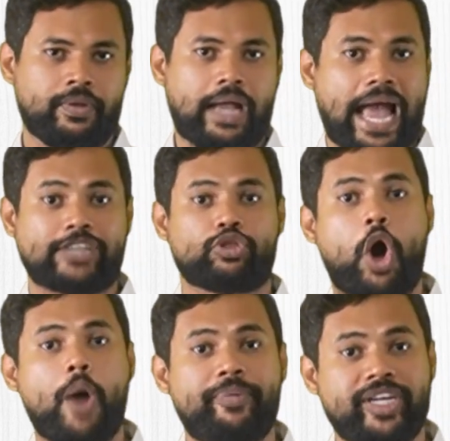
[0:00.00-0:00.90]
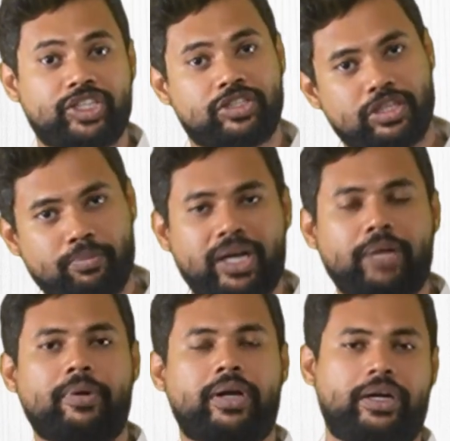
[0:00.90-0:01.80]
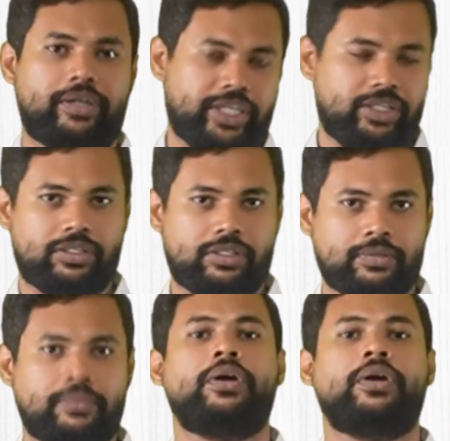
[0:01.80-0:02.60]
has operations in multiple countries,